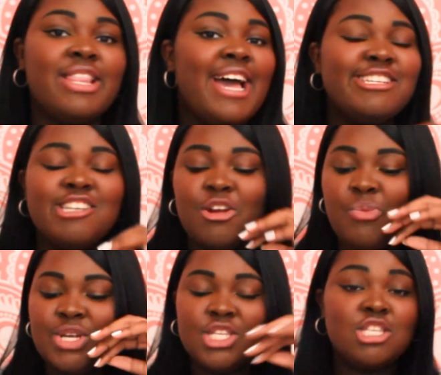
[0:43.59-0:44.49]
Last year
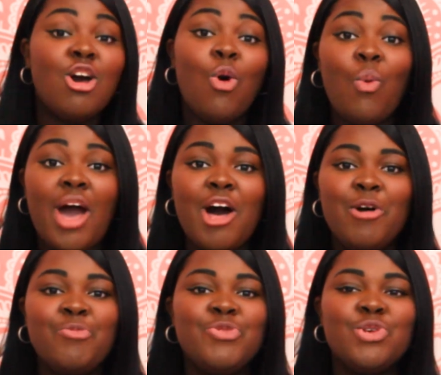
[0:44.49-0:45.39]
went so
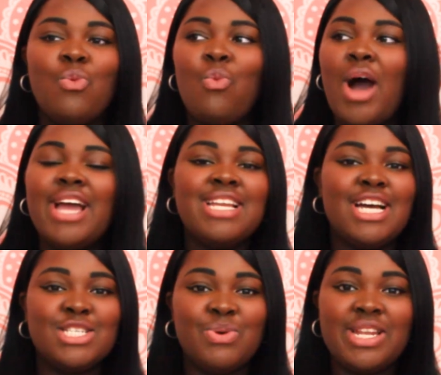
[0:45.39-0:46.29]
well, so why
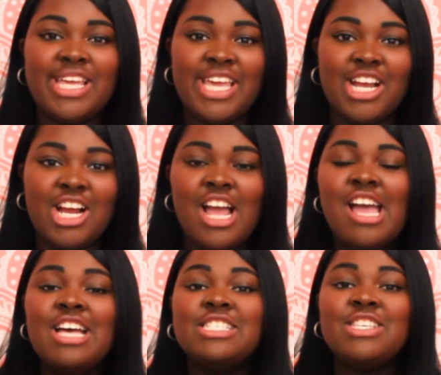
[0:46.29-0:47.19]
not do it here?
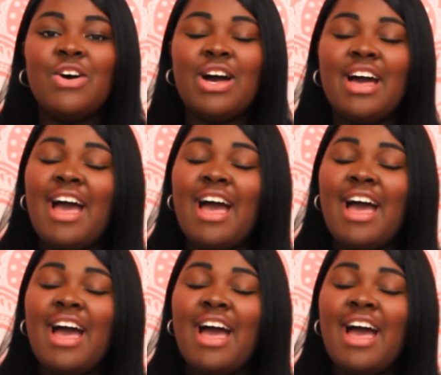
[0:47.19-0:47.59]
So